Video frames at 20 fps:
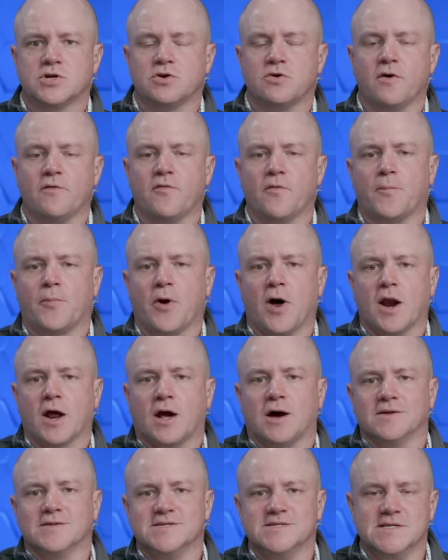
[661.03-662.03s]
So you have a
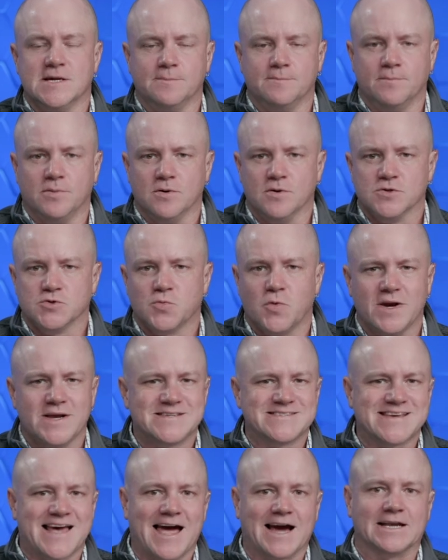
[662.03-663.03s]
product called Zembles. What
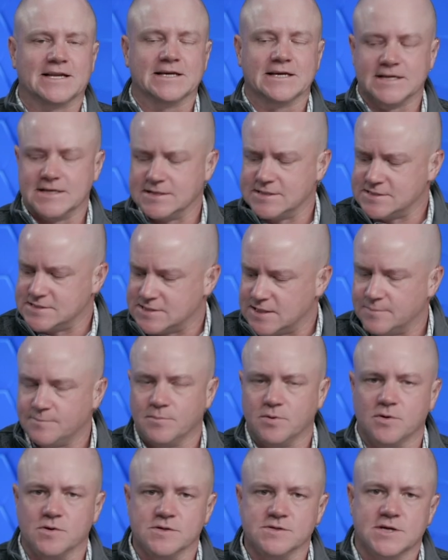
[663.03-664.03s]
exactly is
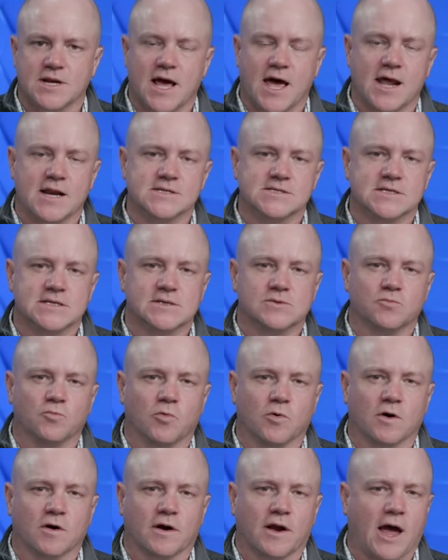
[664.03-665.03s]
Zembles and how does it
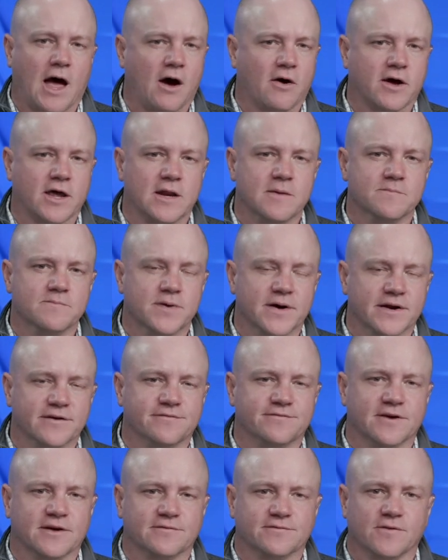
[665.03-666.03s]
work? How can it
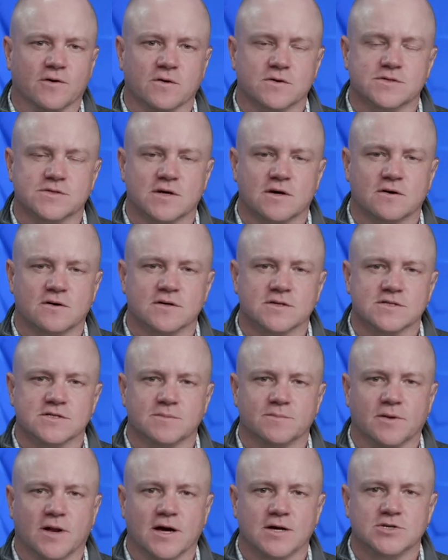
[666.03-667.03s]
benefit folks that are in
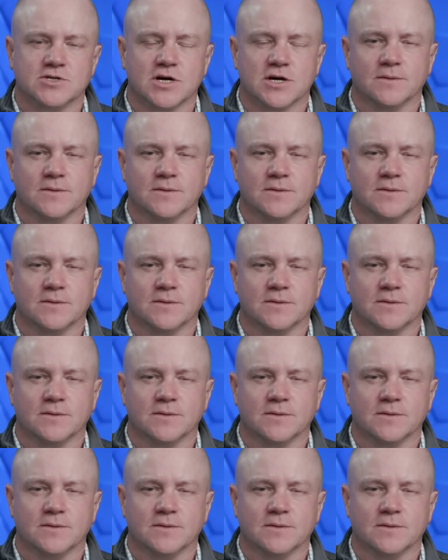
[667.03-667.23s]
supply